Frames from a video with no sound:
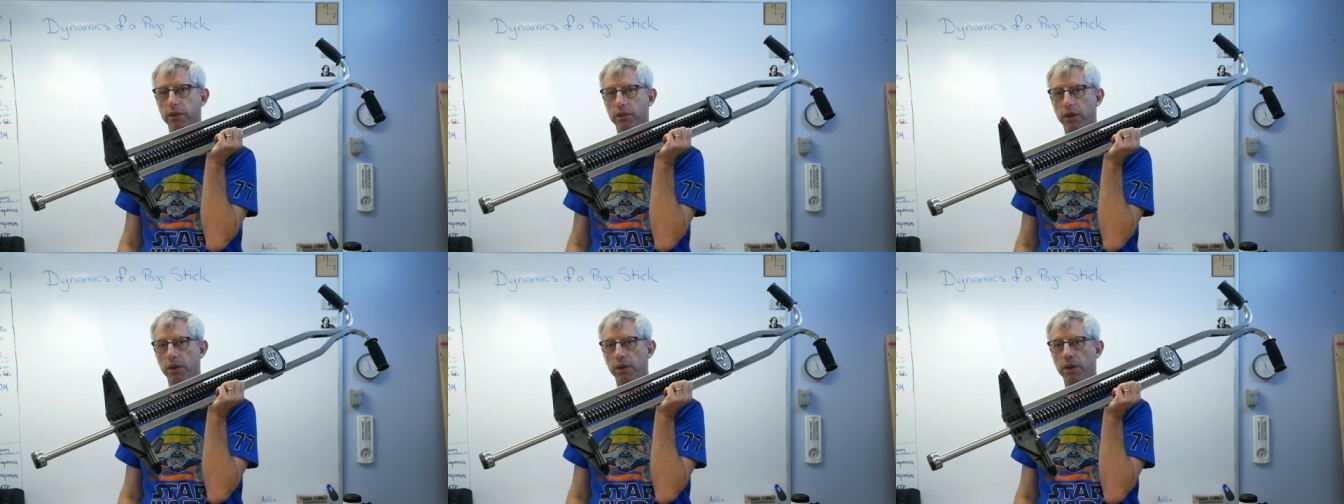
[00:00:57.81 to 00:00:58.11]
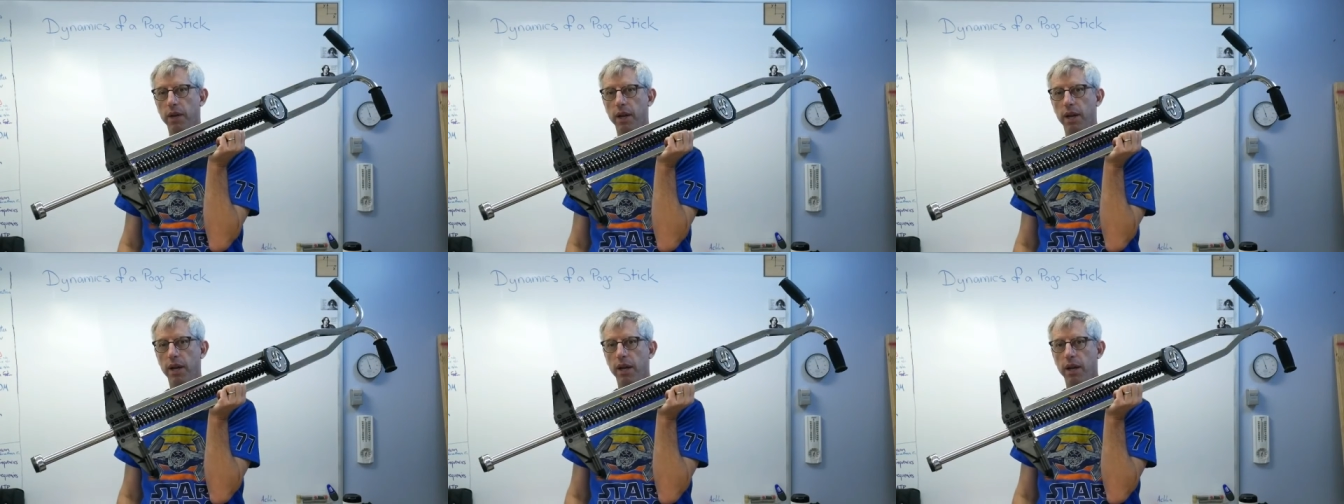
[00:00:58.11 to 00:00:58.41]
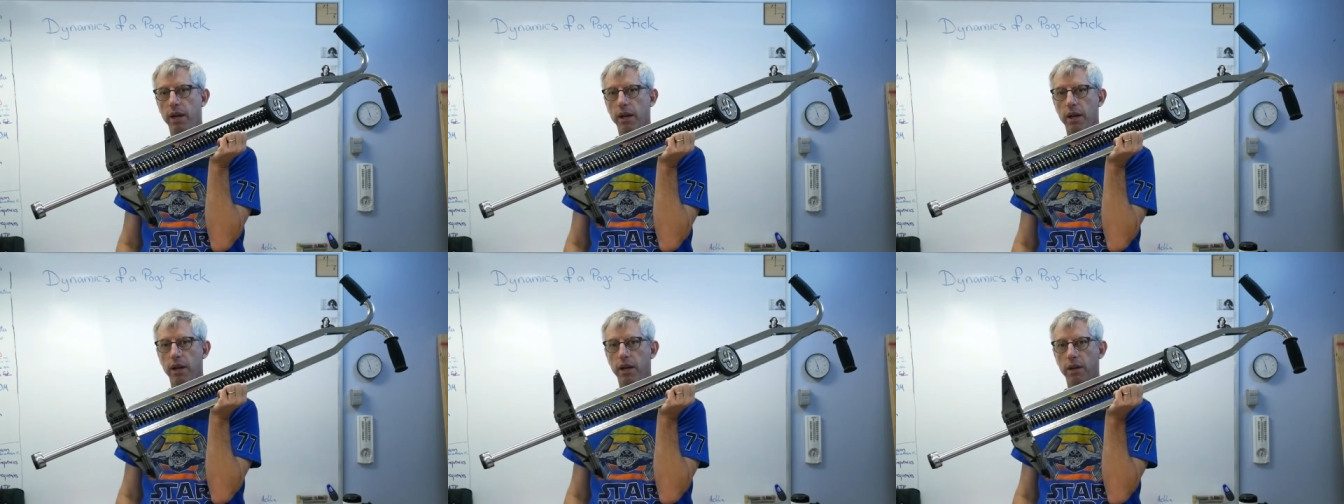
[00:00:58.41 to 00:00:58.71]
So,
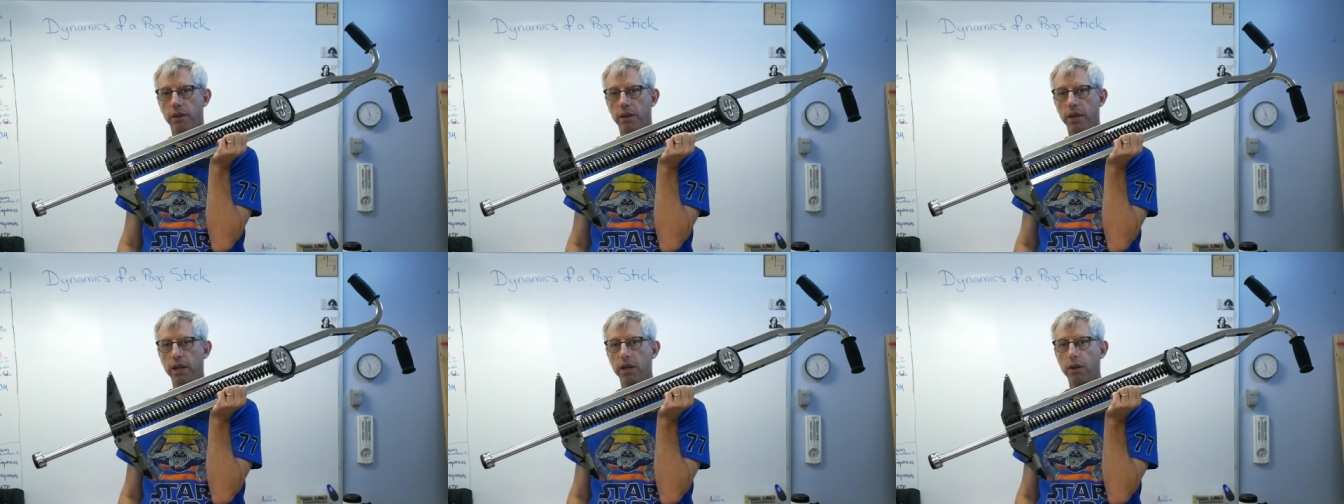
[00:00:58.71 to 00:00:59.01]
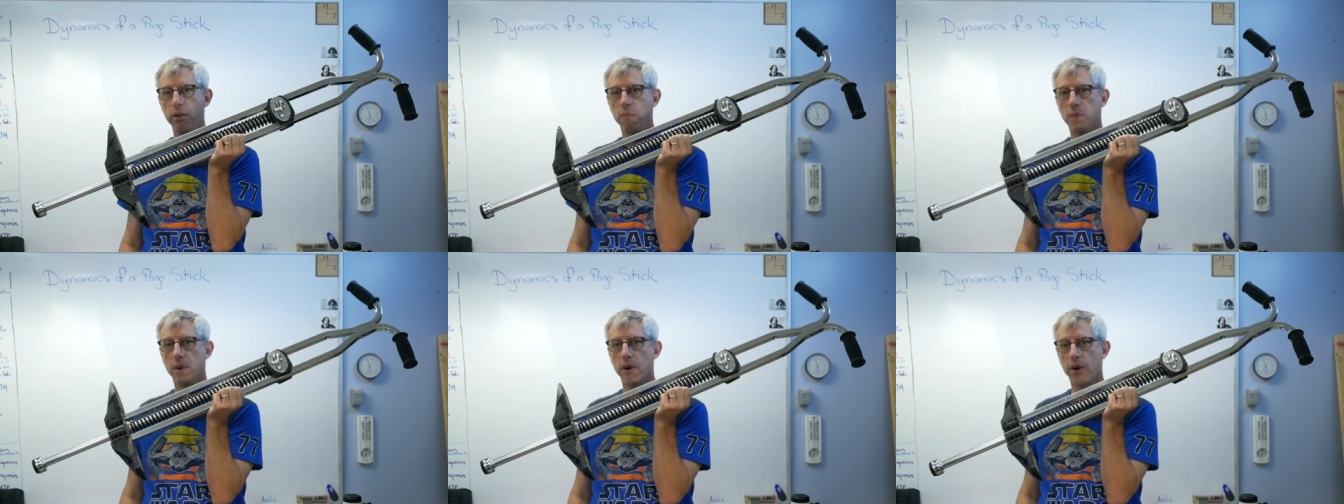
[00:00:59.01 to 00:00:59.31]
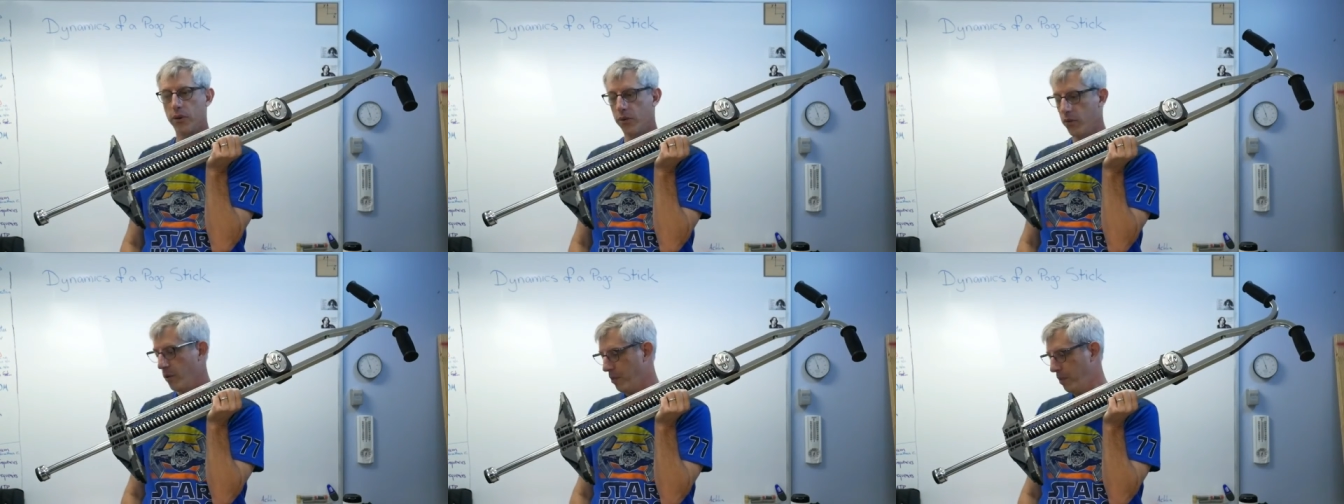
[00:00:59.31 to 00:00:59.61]
uh, thank you,
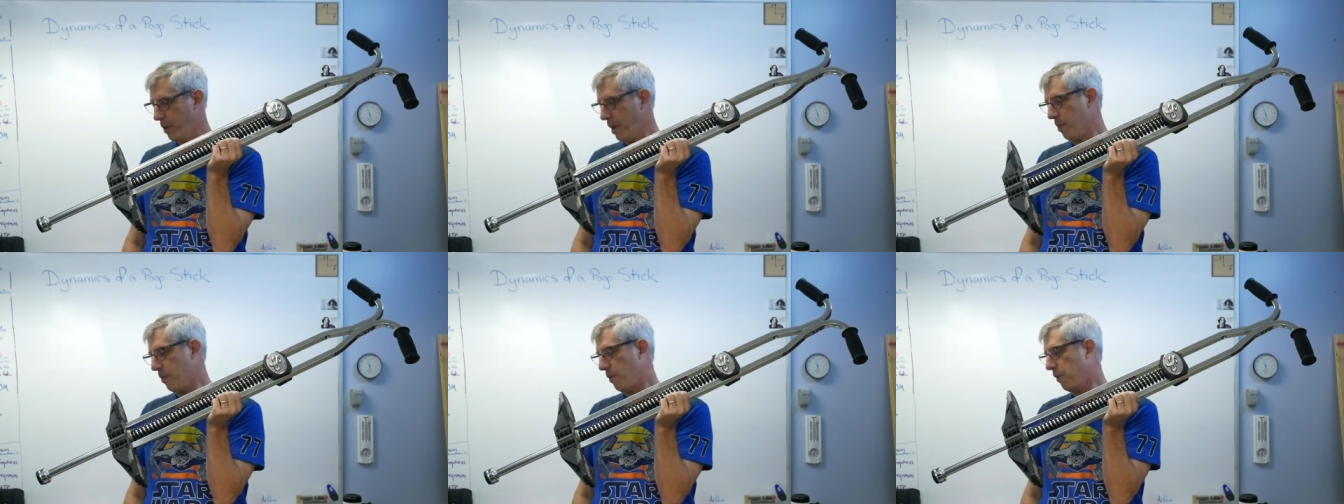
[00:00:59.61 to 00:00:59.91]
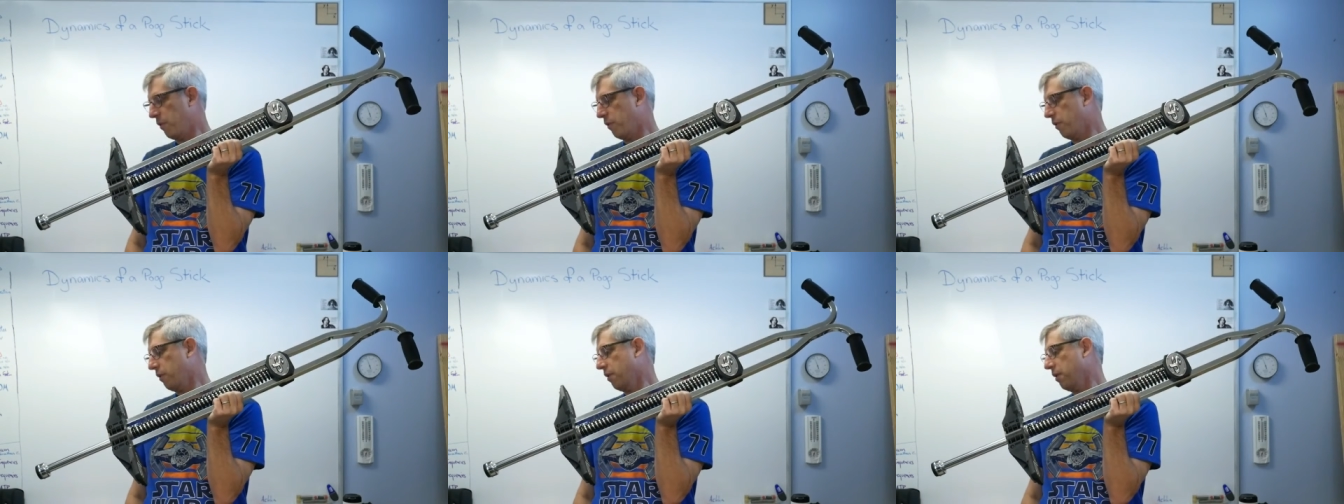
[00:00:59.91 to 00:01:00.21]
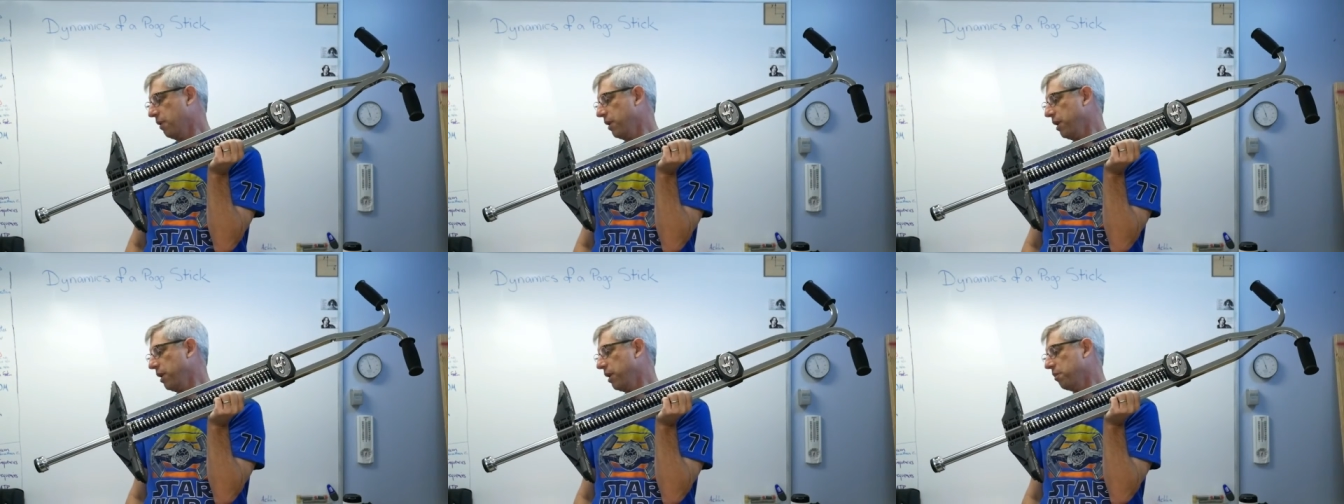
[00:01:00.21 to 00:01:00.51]
parkour people,
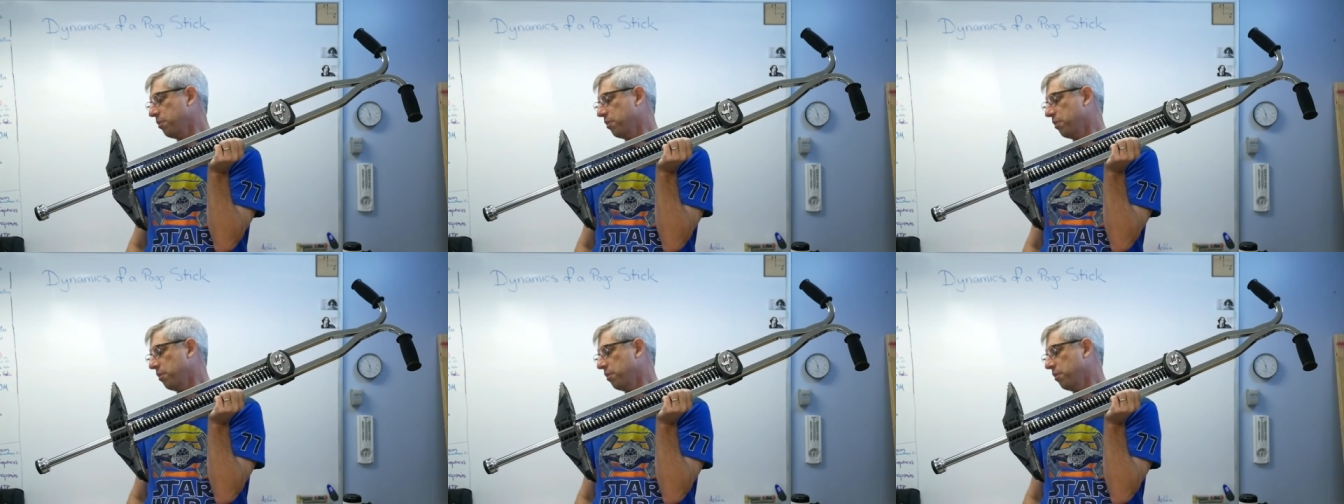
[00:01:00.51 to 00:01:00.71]
for uh,